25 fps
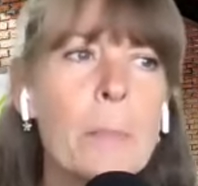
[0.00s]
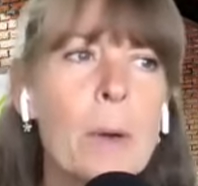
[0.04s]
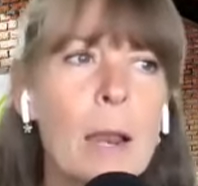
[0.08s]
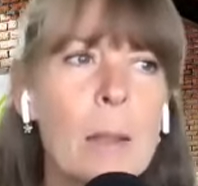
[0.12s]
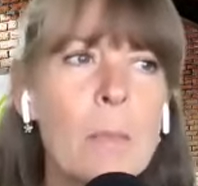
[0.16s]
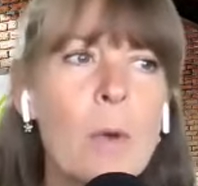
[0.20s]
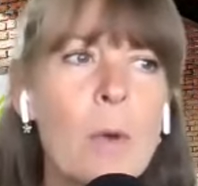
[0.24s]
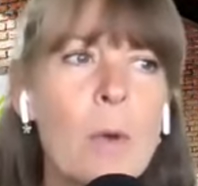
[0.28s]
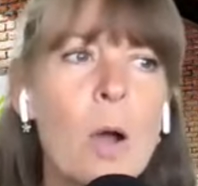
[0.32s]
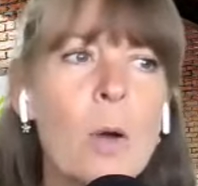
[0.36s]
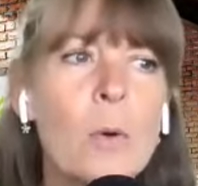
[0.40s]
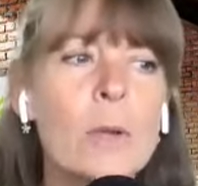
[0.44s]

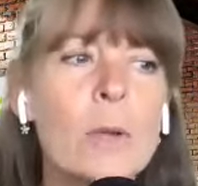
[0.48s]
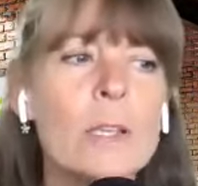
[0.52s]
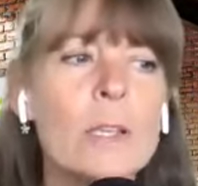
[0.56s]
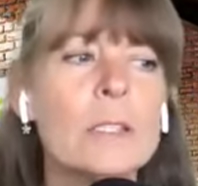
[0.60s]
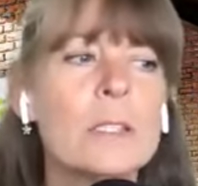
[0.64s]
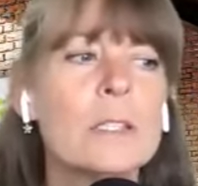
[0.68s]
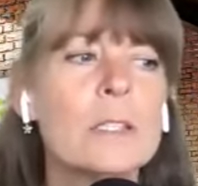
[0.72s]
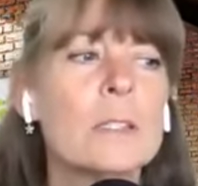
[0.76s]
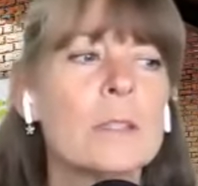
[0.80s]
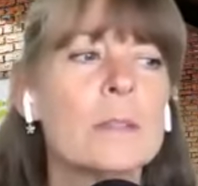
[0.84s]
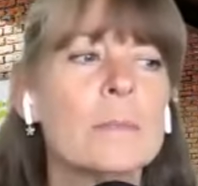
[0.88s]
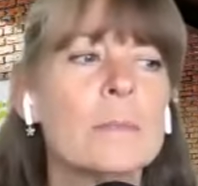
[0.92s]
But I'm
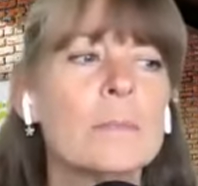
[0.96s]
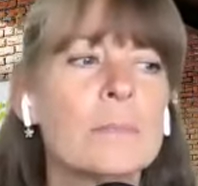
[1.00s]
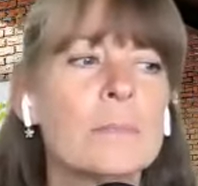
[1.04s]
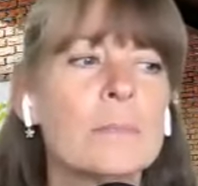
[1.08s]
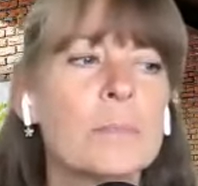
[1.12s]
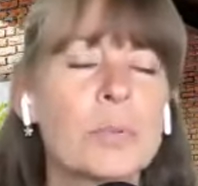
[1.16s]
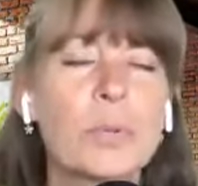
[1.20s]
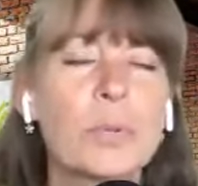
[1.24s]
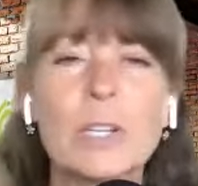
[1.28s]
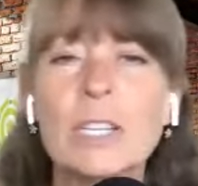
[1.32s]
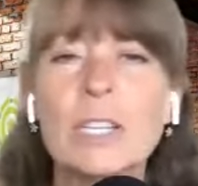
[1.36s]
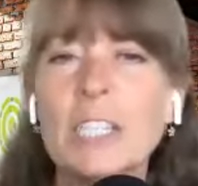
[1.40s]
always
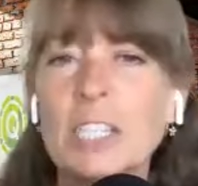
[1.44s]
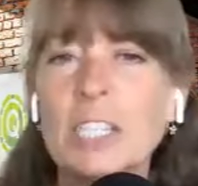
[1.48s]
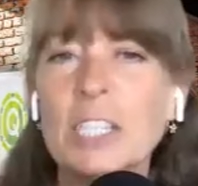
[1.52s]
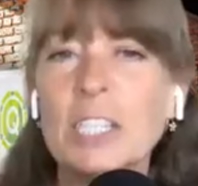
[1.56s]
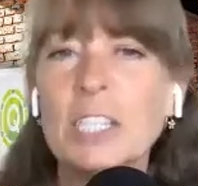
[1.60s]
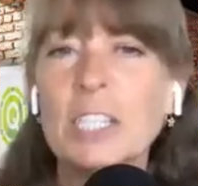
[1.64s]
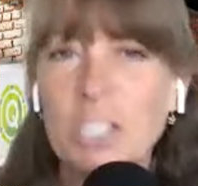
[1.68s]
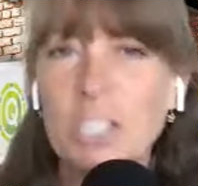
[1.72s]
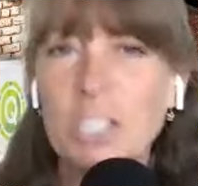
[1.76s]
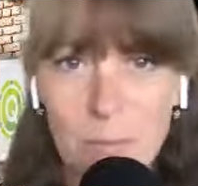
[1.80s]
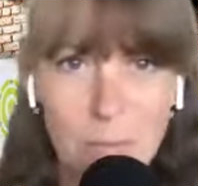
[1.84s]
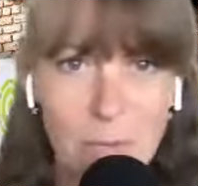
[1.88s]

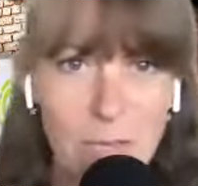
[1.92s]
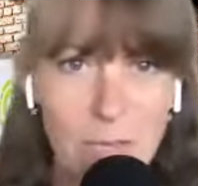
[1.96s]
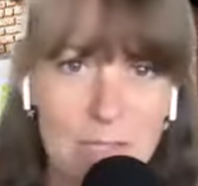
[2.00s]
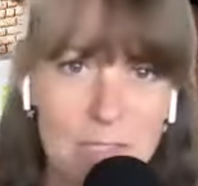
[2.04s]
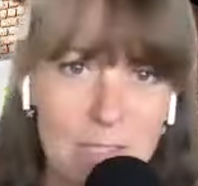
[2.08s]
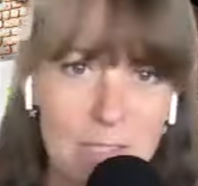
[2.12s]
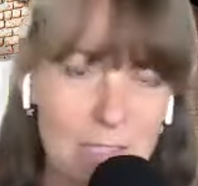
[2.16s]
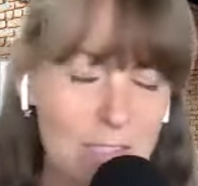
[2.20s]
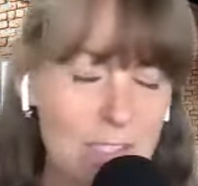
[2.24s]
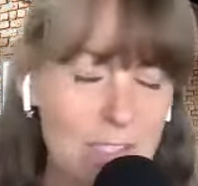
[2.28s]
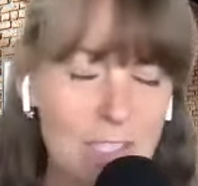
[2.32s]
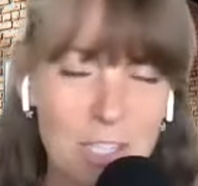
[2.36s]
preaching,
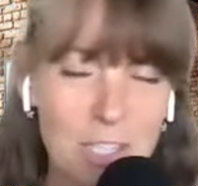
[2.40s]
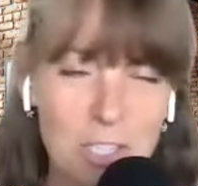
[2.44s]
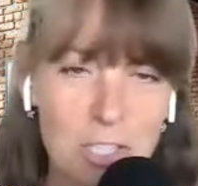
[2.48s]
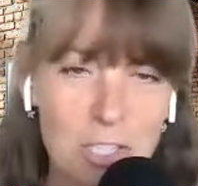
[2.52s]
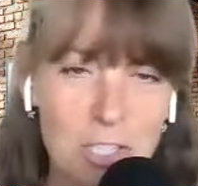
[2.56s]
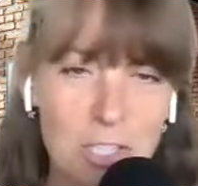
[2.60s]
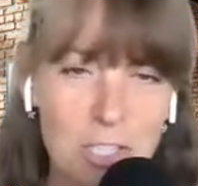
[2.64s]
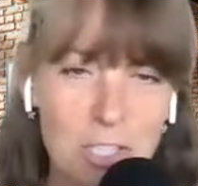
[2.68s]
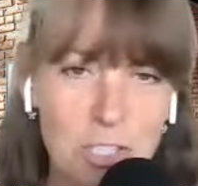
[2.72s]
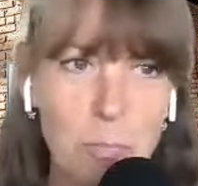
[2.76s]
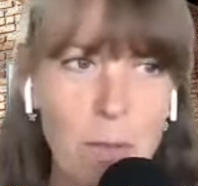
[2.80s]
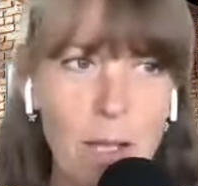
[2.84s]
because that's such
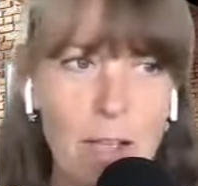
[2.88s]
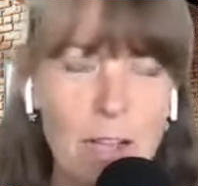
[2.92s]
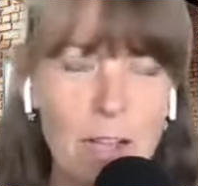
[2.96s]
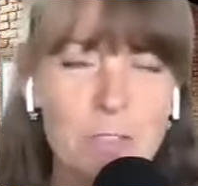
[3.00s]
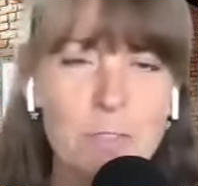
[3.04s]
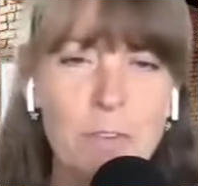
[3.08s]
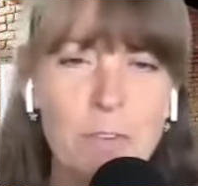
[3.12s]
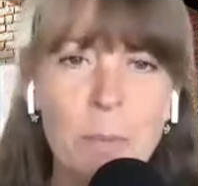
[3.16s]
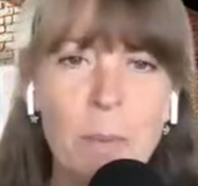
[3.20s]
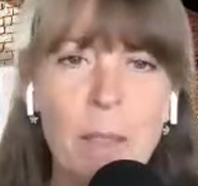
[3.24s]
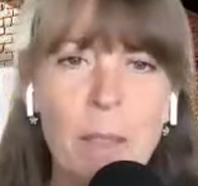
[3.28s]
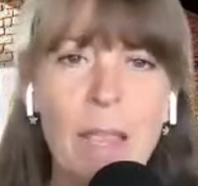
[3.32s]
a
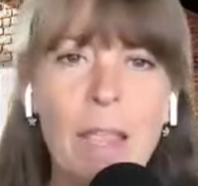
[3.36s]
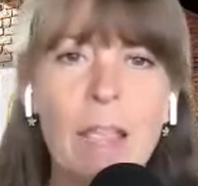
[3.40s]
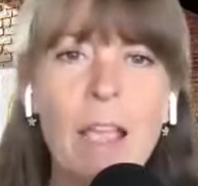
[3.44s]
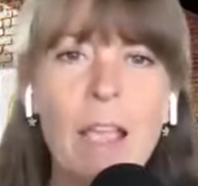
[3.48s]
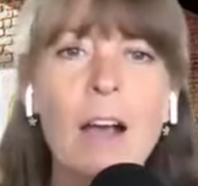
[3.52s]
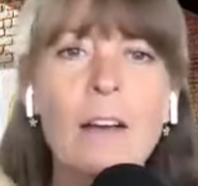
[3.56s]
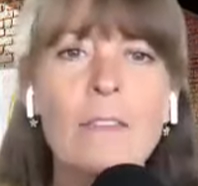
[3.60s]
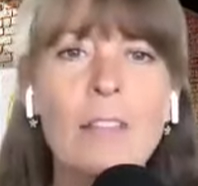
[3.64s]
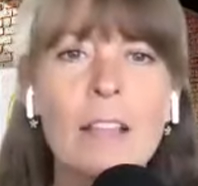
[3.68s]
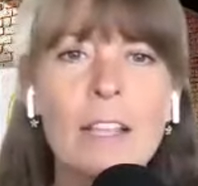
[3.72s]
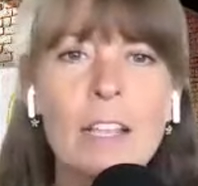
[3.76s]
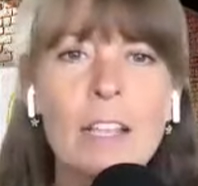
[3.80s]
soapbox for me,
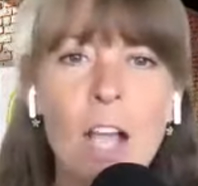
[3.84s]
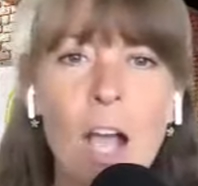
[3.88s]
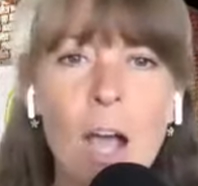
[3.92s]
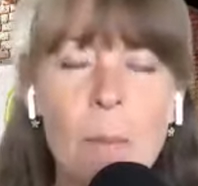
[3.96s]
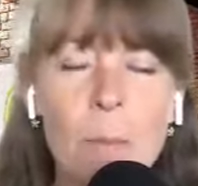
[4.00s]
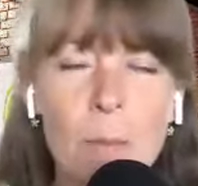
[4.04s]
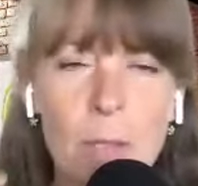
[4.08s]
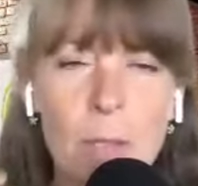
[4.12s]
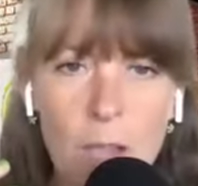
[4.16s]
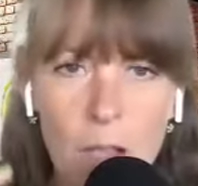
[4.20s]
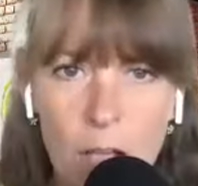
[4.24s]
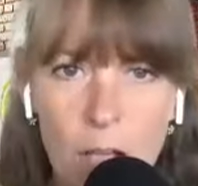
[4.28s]
of like
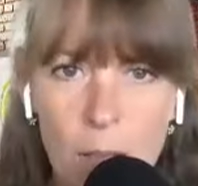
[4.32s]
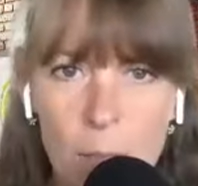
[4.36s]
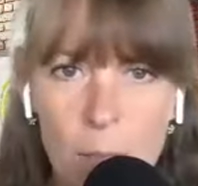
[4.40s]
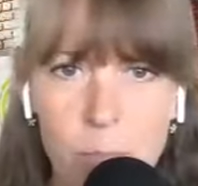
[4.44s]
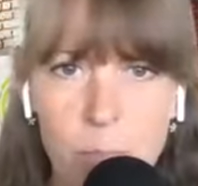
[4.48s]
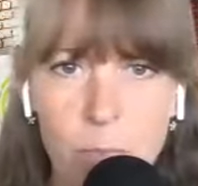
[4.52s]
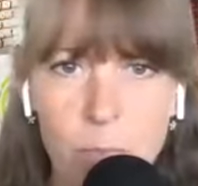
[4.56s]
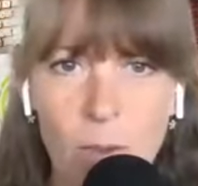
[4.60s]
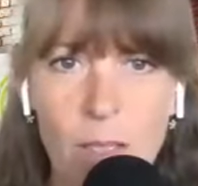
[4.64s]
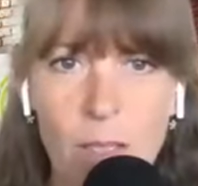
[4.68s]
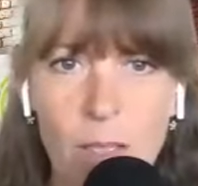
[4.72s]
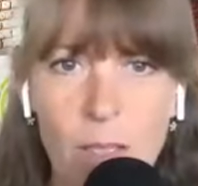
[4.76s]
coming up
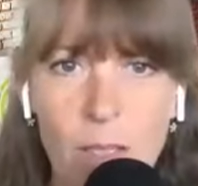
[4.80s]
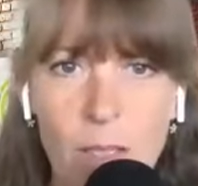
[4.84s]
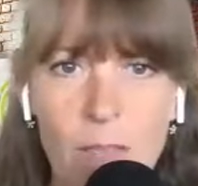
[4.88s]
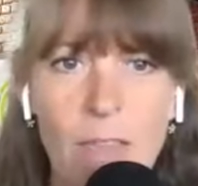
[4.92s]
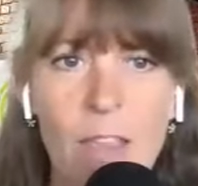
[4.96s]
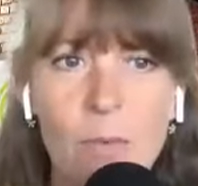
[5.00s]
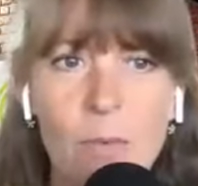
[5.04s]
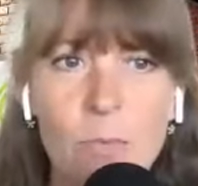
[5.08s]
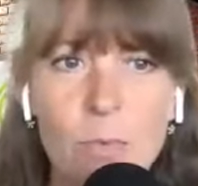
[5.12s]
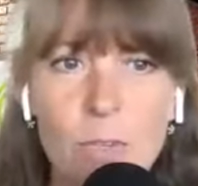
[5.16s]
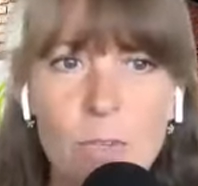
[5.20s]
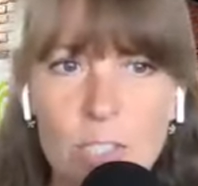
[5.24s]
with
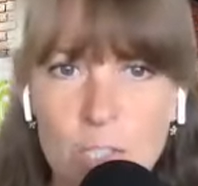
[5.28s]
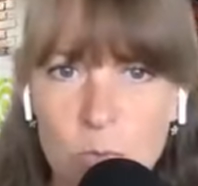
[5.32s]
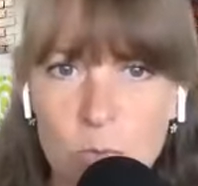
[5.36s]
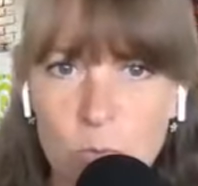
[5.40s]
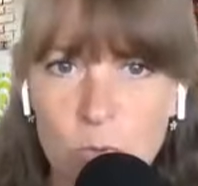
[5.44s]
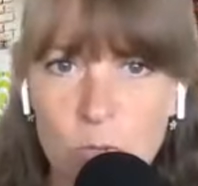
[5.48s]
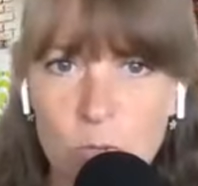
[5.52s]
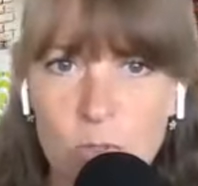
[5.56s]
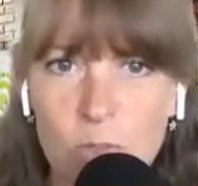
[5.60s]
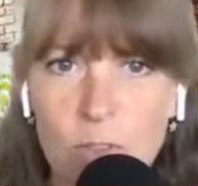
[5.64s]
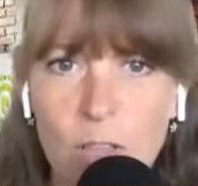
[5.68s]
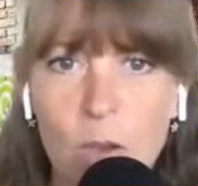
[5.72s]
a
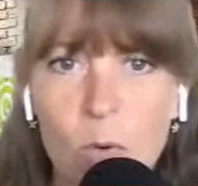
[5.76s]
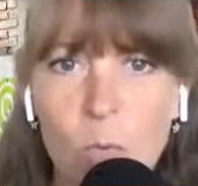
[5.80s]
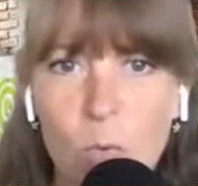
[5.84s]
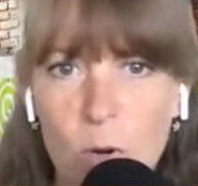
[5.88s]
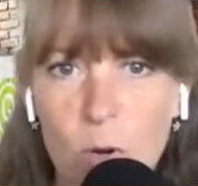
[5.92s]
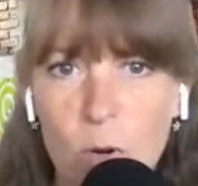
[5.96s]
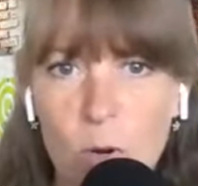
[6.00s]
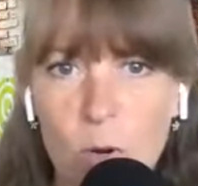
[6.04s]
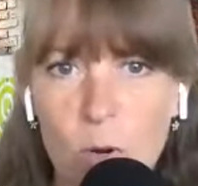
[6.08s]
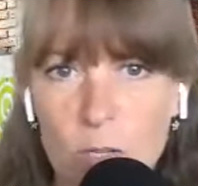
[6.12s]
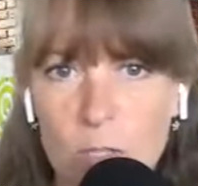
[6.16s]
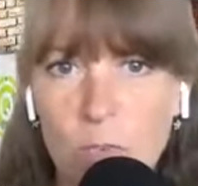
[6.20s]
ritual that
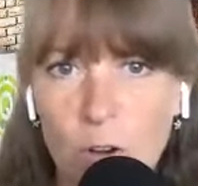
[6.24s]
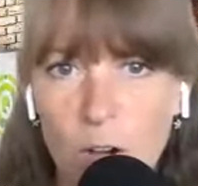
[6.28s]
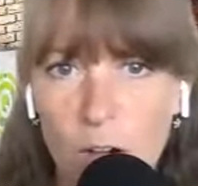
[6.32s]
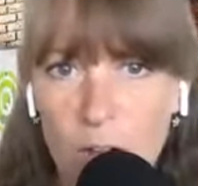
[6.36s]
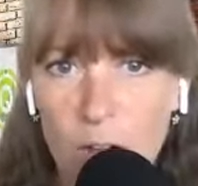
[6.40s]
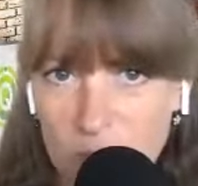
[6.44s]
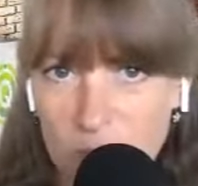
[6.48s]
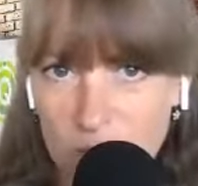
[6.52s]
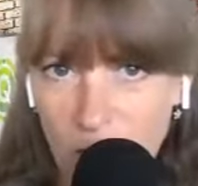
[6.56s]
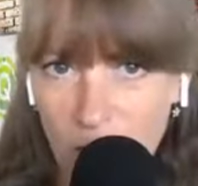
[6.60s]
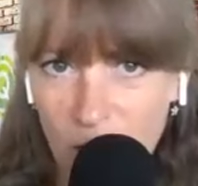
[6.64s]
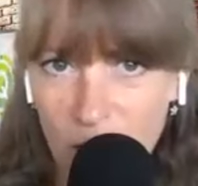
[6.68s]
works
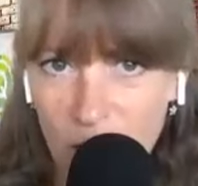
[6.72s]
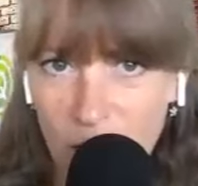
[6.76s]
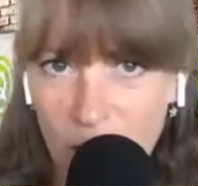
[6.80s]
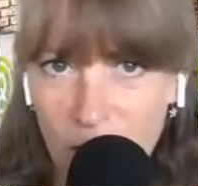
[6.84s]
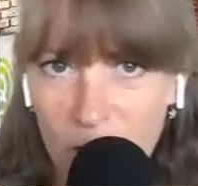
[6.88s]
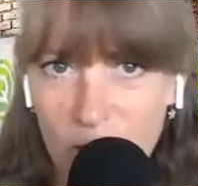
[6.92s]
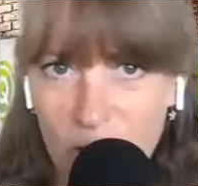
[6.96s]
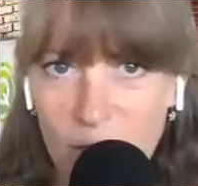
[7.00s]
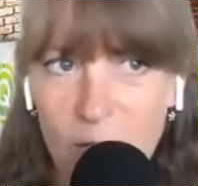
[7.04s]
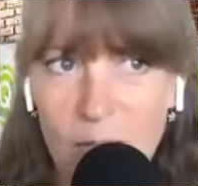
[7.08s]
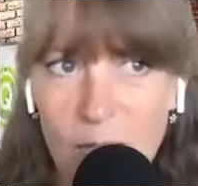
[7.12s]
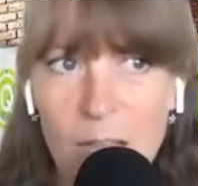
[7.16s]
for our
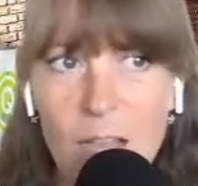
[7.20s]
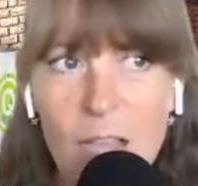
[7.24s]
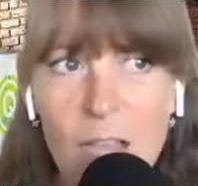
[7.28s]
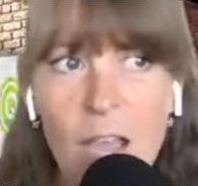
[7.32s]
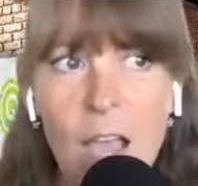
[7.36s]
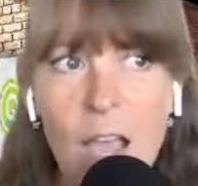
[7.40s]
dog,